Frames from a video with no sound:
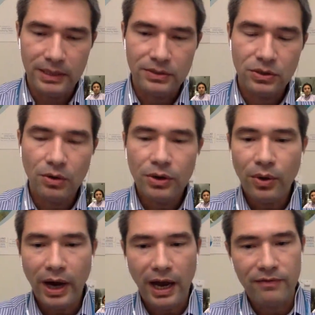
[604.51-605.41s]
So you
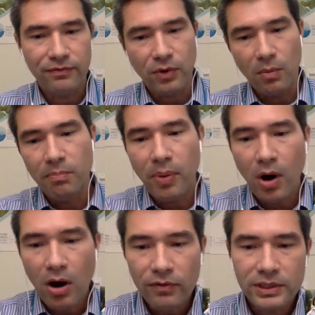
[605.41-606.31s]
have from
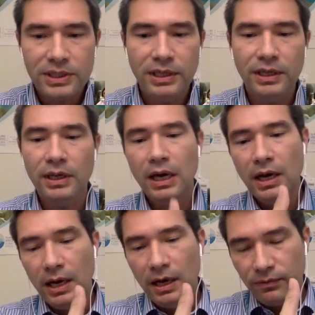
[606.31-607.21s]
poverty,
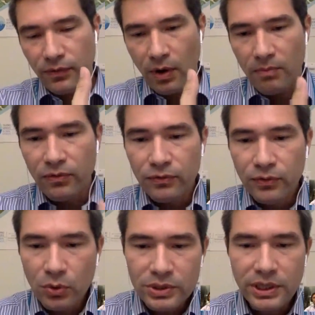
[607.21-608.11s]
from
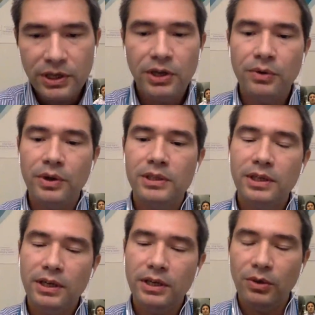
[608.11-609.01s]
food security,
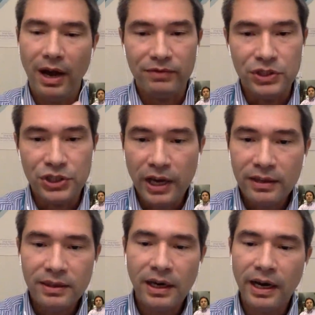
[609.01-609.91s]
you have
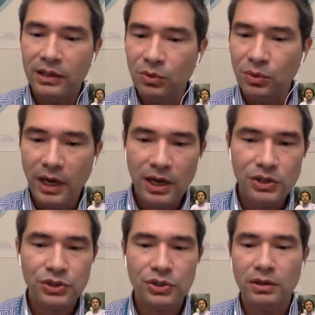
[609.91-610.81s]
gender,
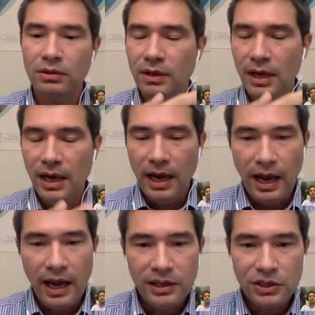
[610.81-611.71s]
education,
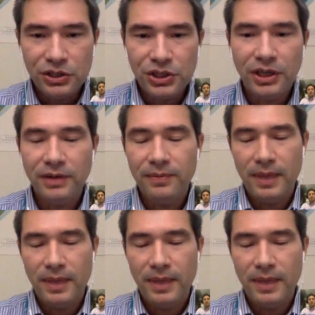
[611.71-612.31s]
energy,